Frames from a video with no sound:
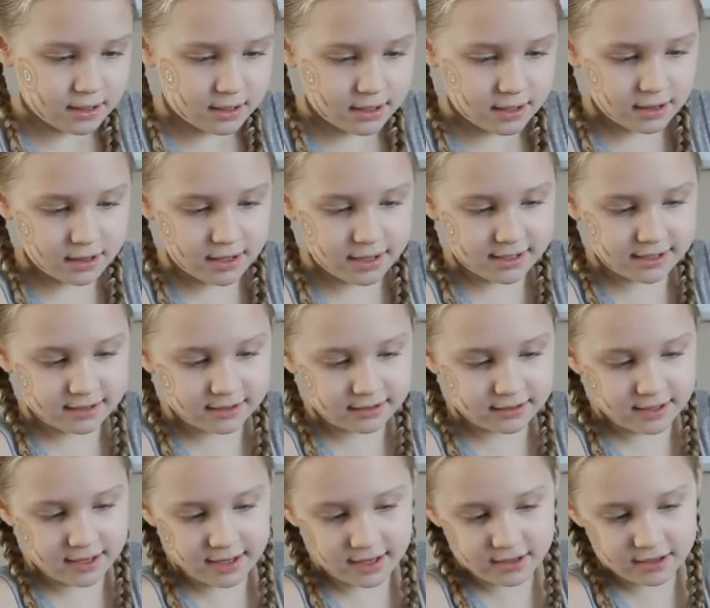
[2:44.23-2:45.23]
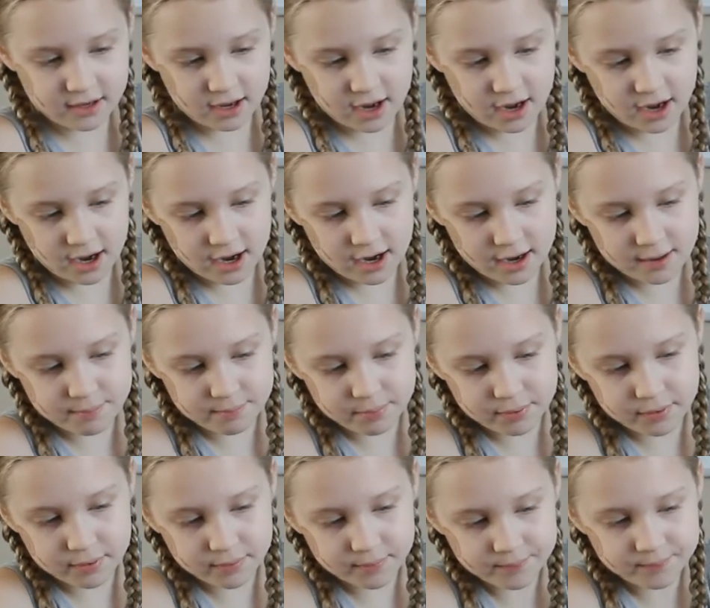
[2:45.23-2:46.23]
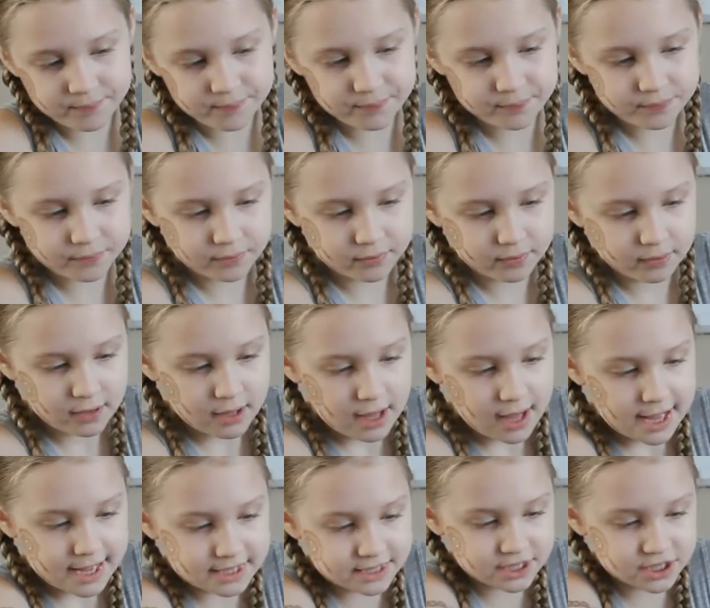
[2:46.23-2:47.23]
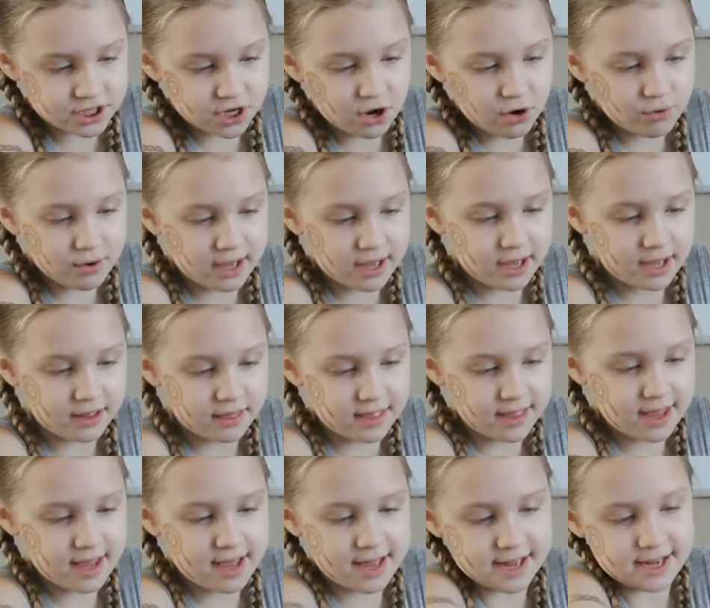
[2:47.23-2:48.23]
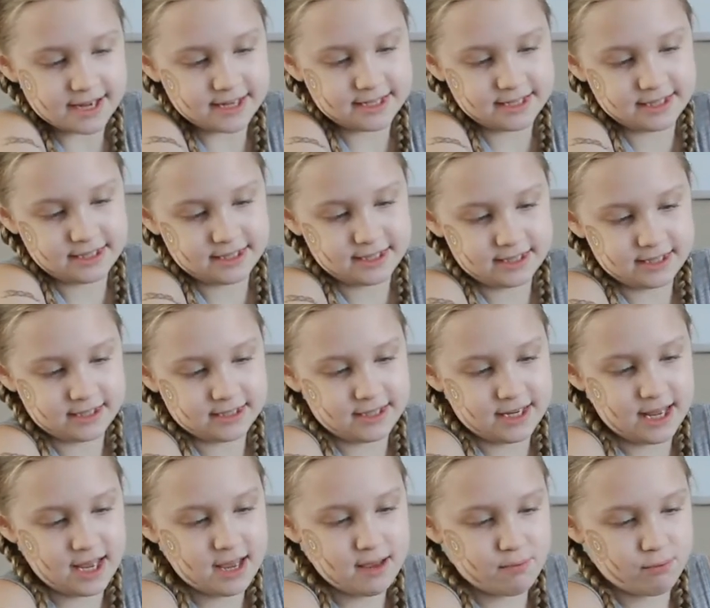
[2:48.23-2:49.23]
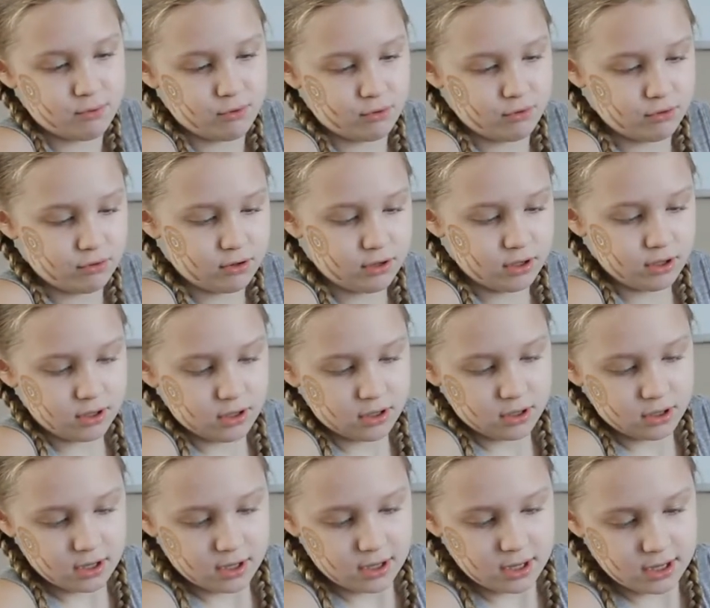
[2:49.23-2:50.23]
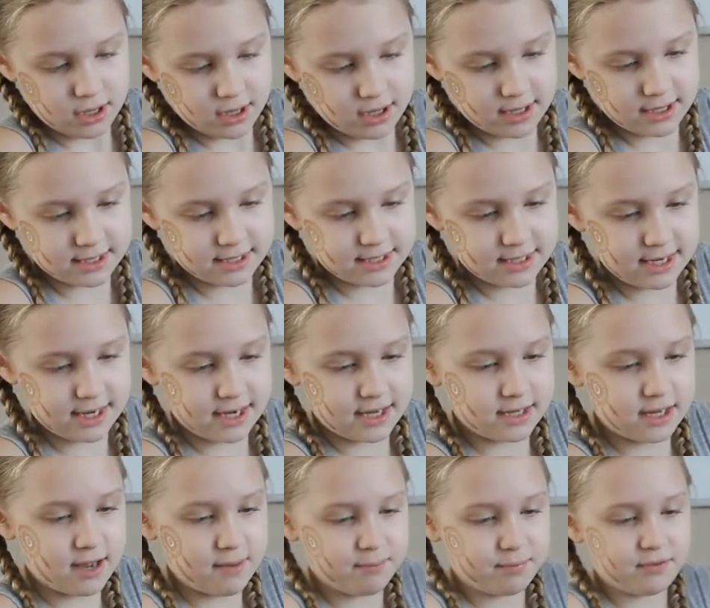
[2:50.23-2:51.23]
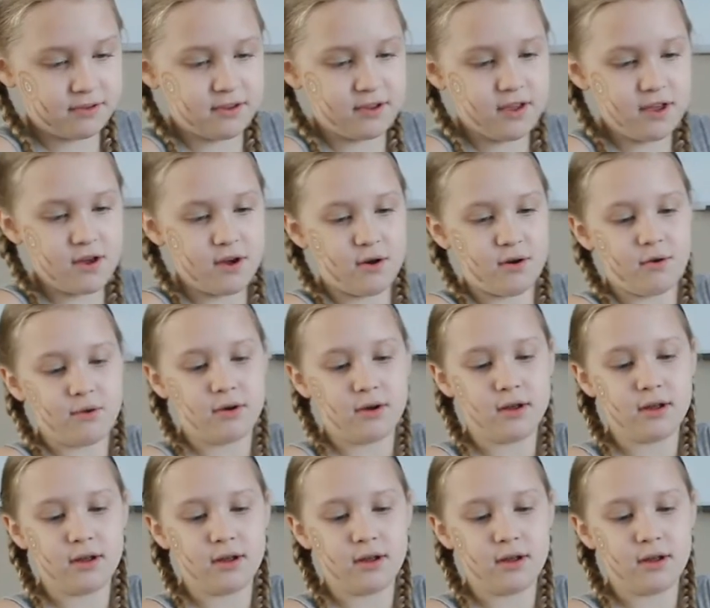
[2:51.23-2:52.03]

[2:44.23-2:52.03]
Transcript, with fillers: can like stand up, and so can this table. It can stand up too.